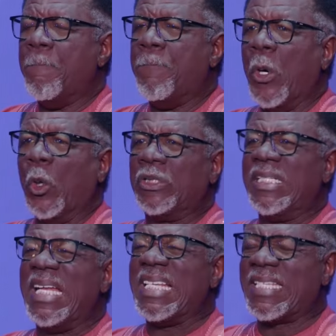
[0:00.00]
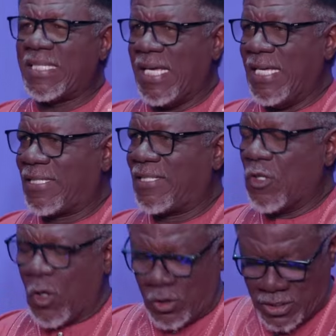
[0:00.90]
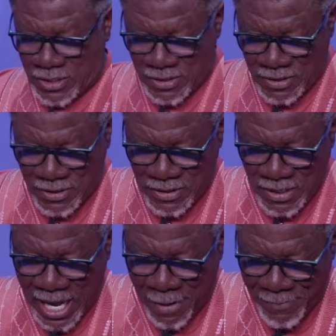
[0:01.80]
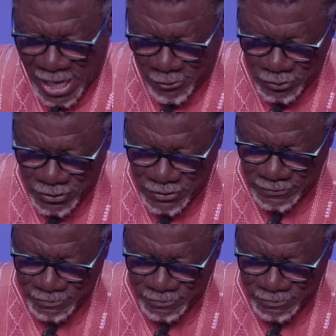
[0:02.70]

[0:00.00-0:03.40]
boldness is not about.